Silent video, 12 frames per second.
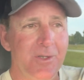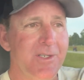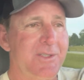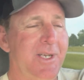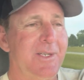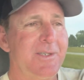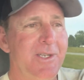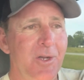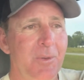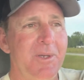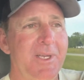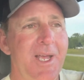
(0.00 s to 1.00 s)
because I get
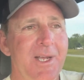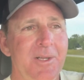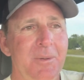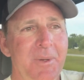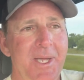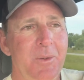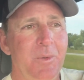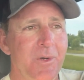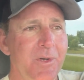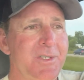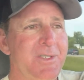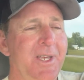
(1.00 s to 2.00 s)
all my tackle at Bait
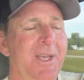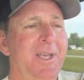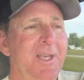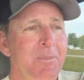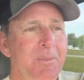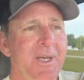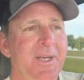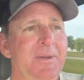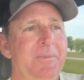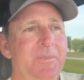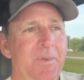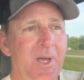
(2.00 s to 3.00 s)
Works, but
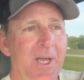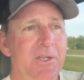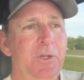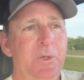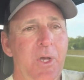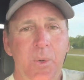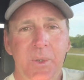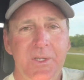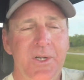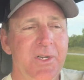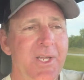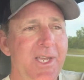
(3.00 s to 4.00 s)
I do go in
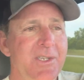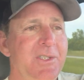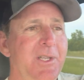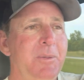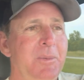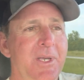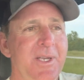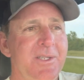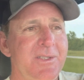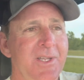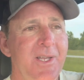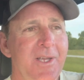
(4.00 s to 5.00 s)
there occasionally
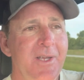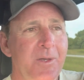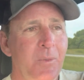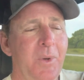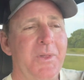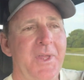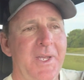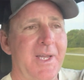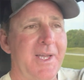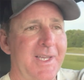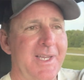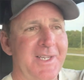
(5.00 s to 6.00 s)
because one thing
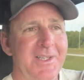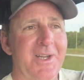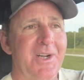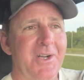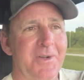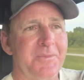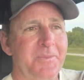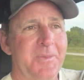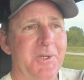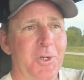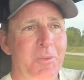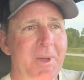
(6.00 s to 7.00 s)
I get in there,
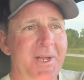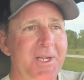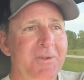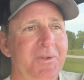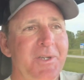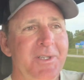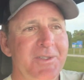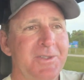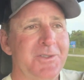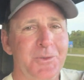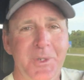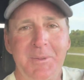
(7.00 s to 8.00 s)
you know, about every
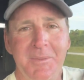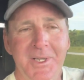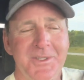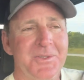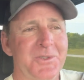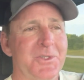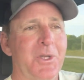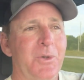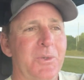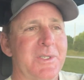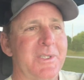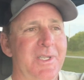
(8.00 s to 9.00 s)
3 months or so
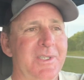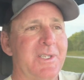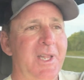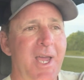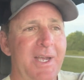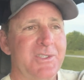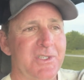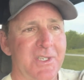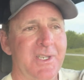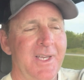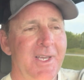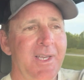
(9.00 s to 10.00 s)
is
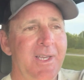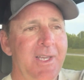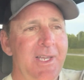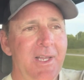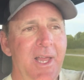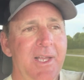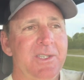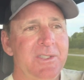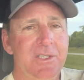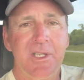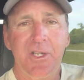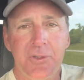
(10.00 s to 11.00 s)
Elijah. He likes
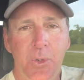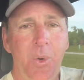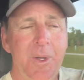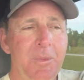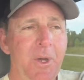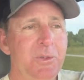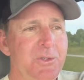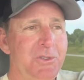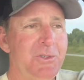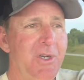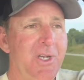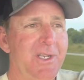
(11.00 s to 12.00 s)
little toy boats and
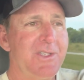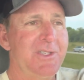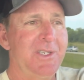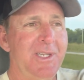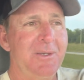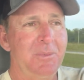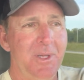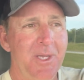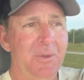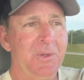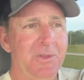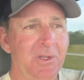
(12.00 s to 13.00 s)
trucks that he can play
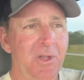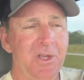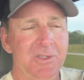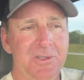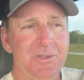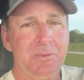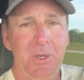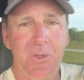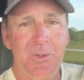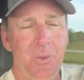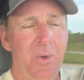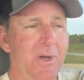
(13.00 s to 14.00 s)
with and launch his boat
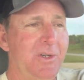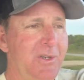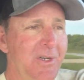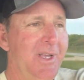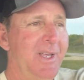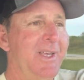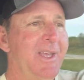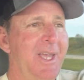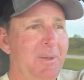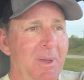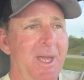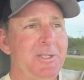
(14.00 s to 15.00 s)
in the water.
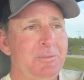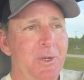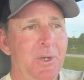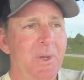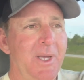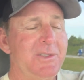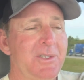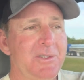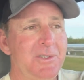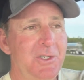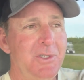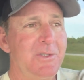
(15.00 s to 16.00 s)
And Bass Pro has
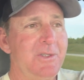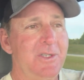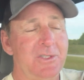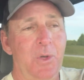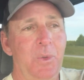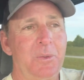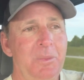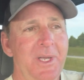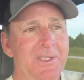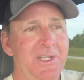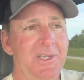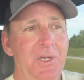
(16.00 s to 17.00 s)
this, it's the only
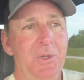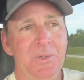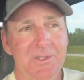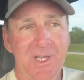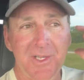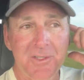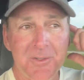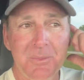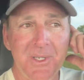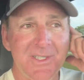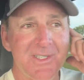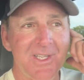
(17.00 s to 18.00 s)
place I know that's got this
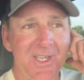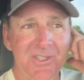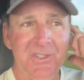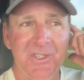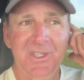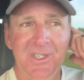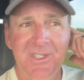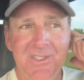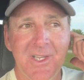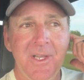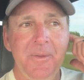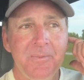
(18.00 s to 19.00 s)
big selection of these
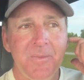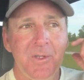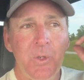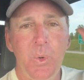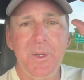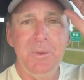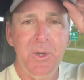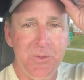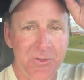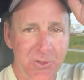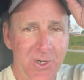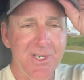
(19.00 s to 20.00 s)
toy boat
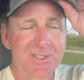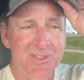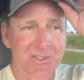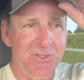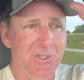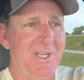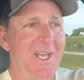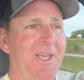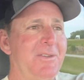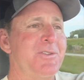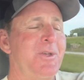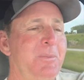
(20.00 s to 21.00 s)
and trucks that you can
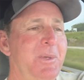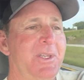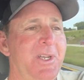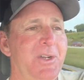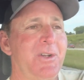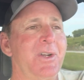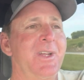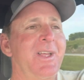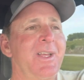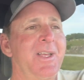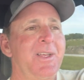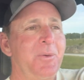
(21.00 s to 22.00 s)
have. So I'm in there
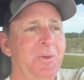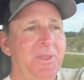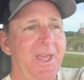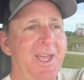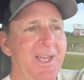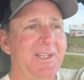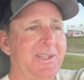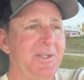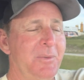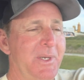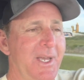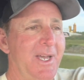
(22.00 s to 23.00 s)
with that. And
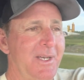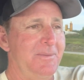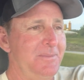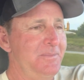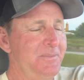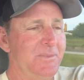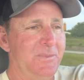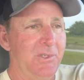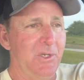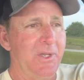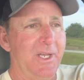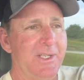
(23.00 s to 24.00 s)
then we got, you
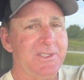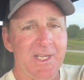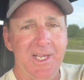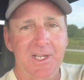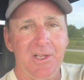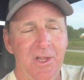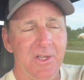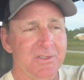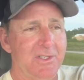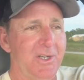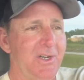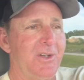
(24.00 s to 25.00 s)
know, they got Santa Claus
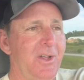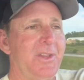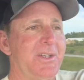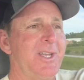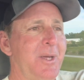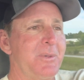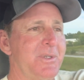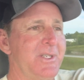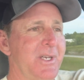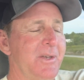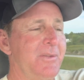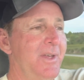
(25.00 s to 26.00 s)
there and all that type of
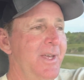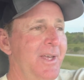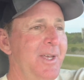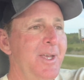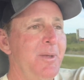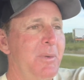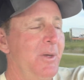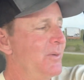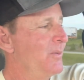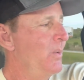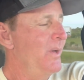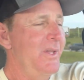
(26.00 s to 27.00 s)
stuff. But
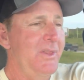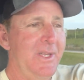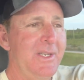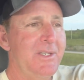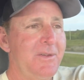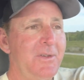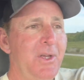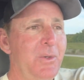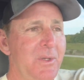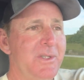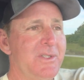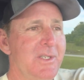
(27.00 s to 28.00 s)
one of the things I've
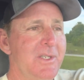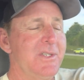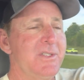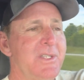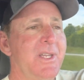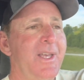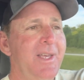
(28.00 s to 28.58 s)
noticed is,